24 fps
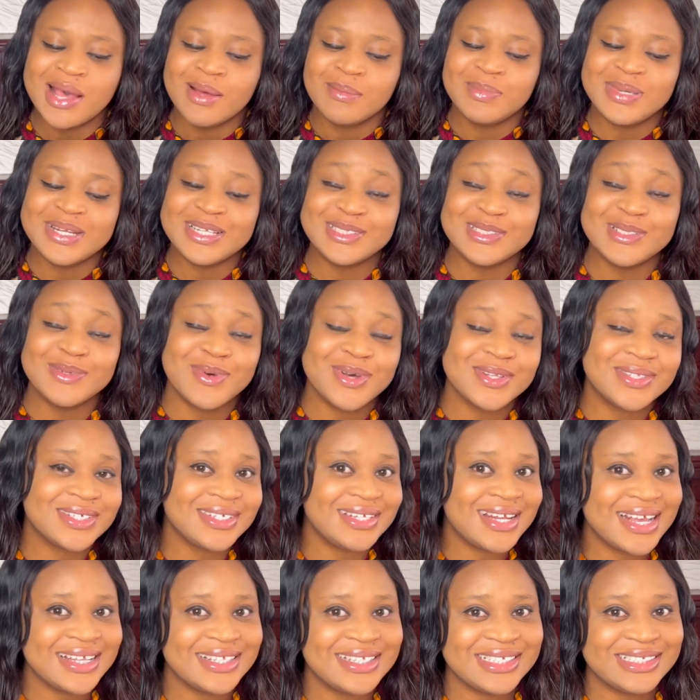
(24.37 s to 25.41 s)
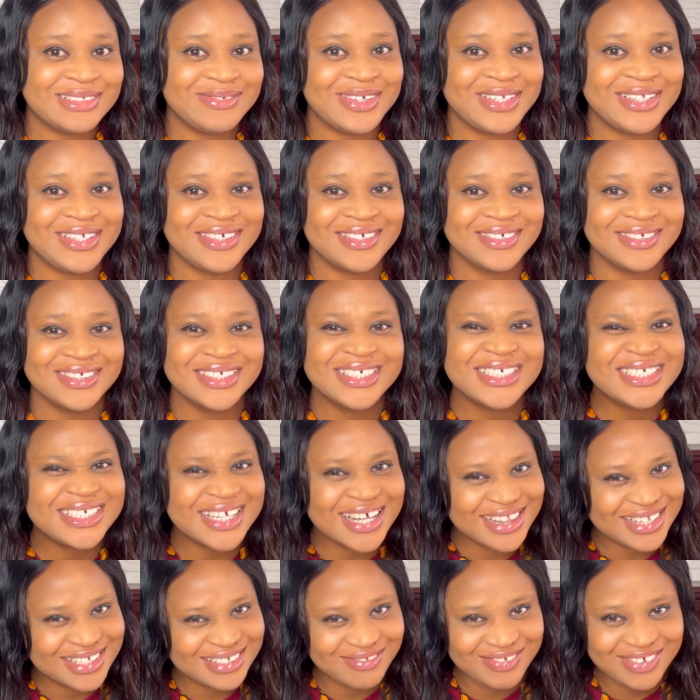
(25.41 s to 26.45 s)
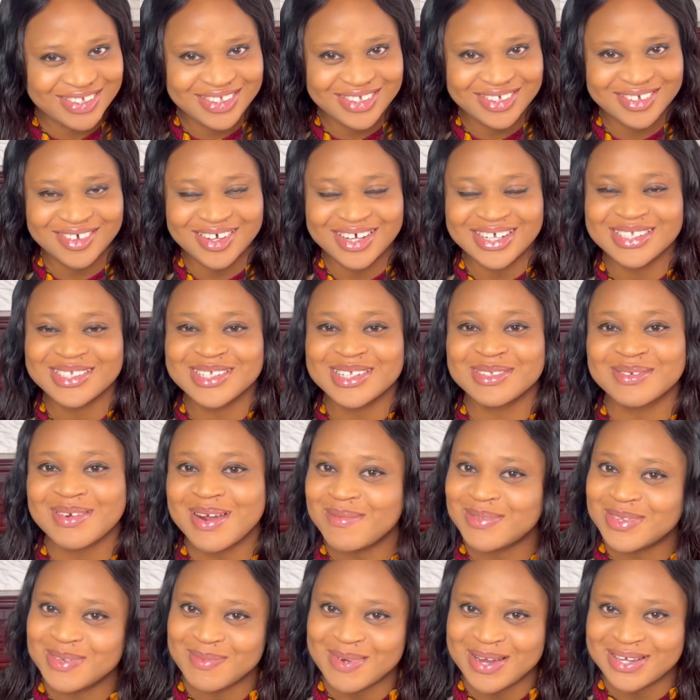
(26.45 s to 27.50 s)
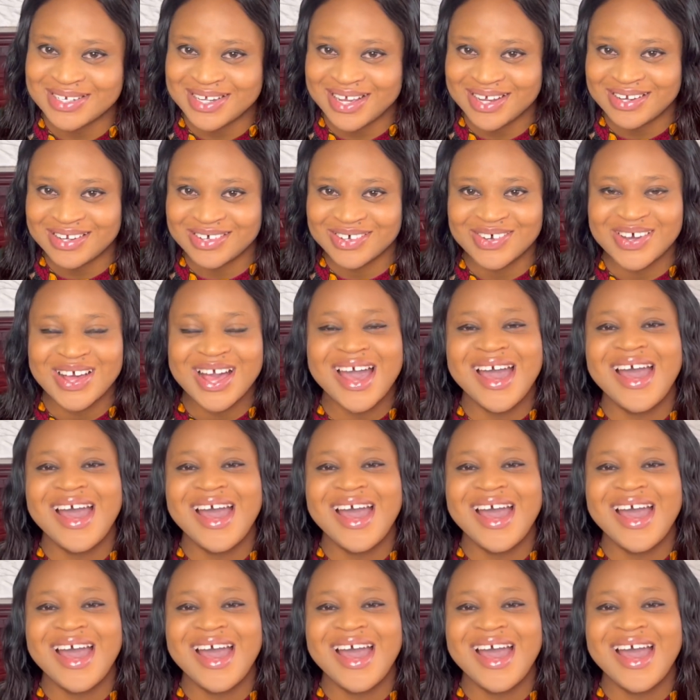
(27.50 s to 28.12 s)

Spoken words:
Please do well to like this video, share this video and subscribe to my channel.